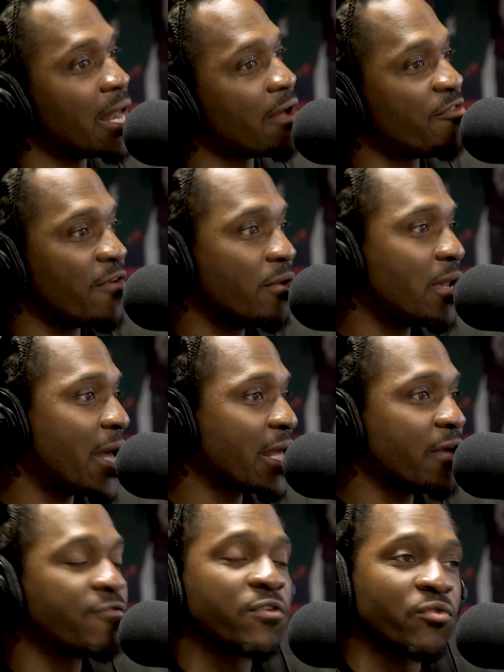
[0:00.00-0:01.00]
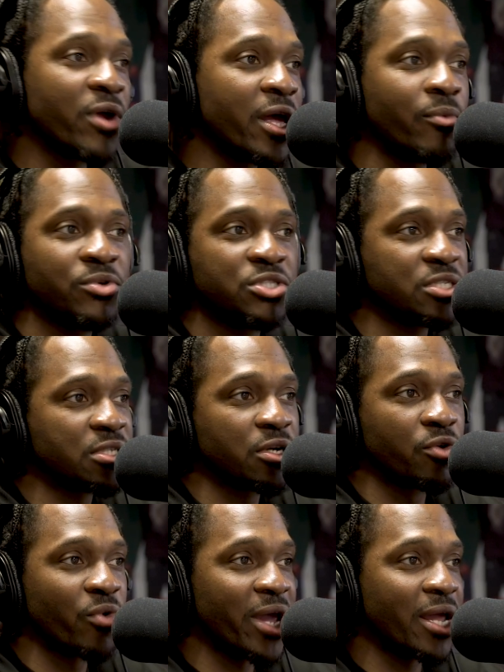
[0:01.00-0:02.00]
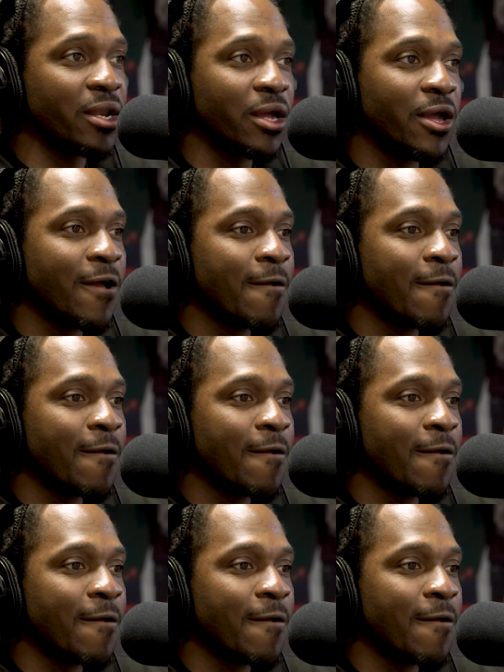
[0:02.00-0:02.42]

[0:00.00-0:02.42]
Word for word: I felt like Infrared was just a great